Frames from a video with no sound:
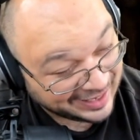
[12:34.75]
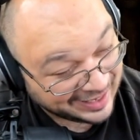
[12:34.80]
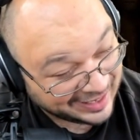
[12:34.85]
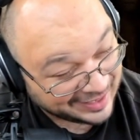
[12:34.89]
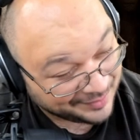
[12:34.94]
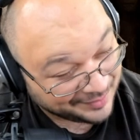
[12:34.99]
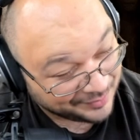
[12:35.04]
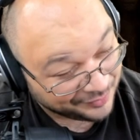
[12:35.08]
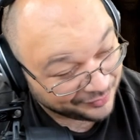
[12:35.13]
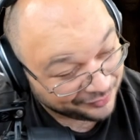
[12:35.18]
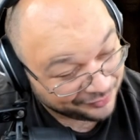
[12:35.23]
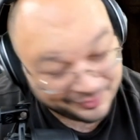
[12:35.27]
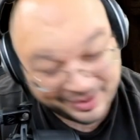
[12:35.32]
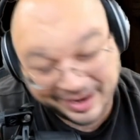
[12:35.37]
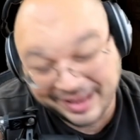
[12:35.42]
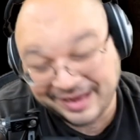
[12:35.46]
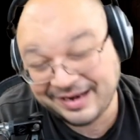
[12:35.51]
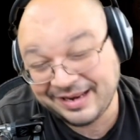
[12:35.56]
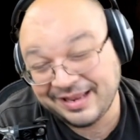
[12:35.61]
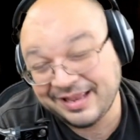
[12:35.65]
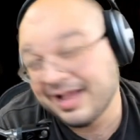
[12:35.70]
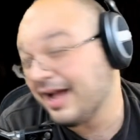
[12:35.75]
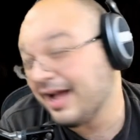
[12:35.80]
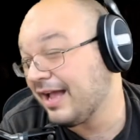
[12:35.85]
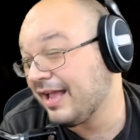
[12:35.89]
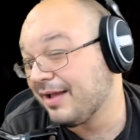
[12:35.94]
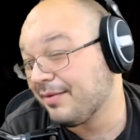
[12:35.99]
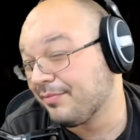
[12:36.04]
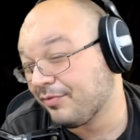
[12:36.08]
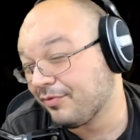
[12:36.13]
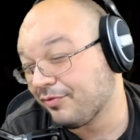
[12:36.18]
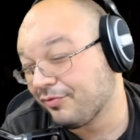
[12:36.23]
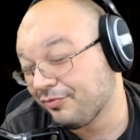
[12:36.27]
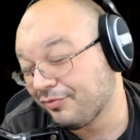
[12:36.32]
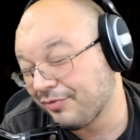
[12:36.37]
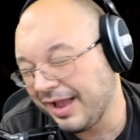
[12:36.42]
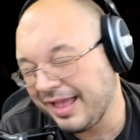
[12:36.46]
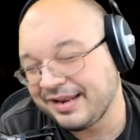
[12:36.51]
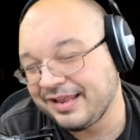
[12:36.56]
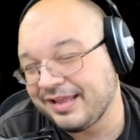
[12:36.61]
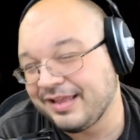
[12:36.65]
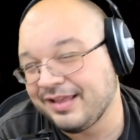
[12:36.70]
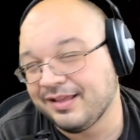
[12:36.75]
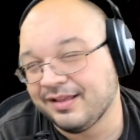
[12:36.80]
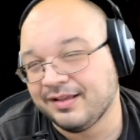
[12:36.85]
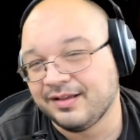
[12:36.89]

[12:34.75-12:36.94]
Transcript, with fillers: I am ready. I am ready.